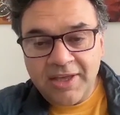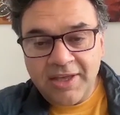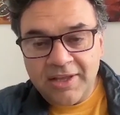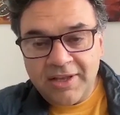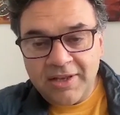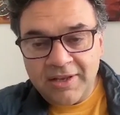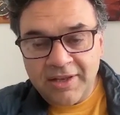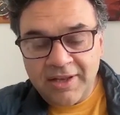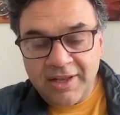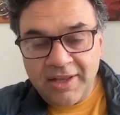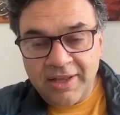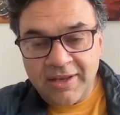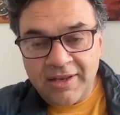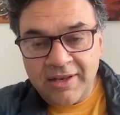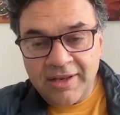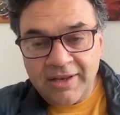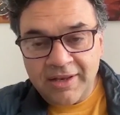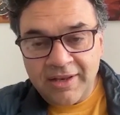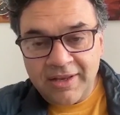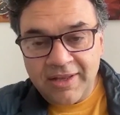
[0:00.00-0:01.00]

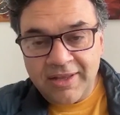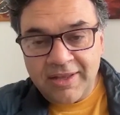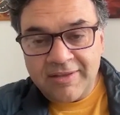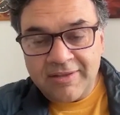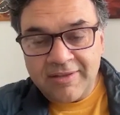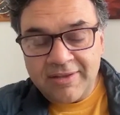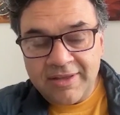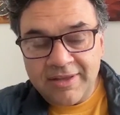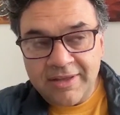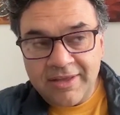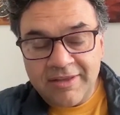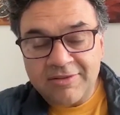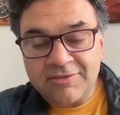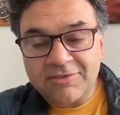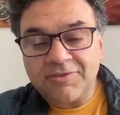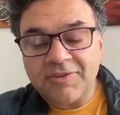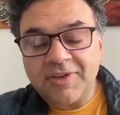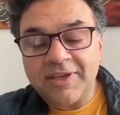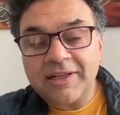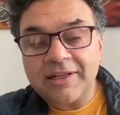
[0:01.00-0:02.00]
in
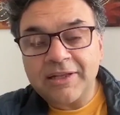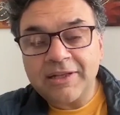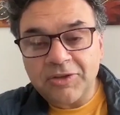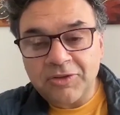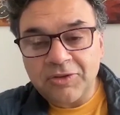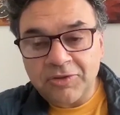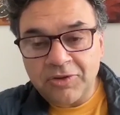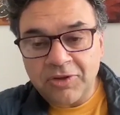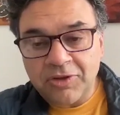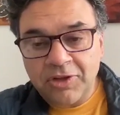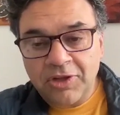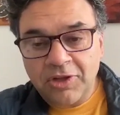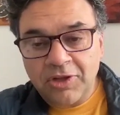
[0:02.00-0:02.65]
east of England